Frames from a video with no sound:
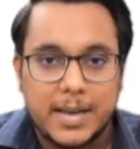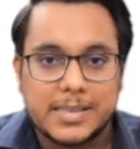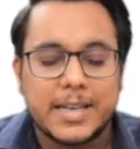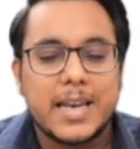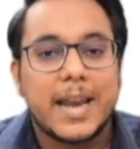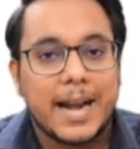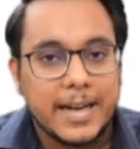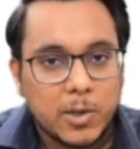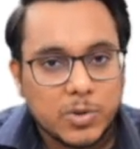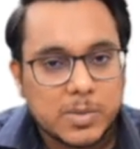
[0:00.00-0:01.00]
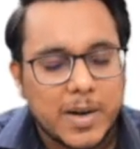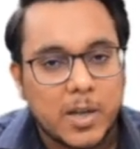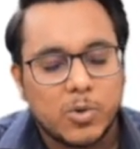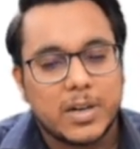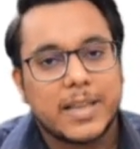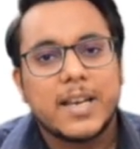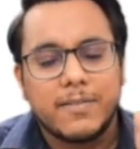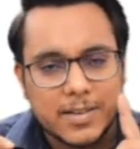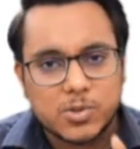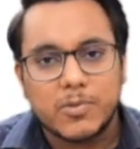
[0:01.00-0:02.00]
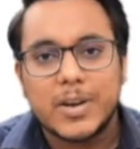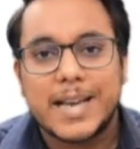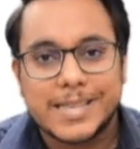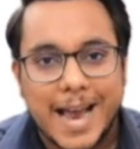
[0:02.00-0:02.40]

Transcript: Is it clear? And into this particular thing, first of all guys,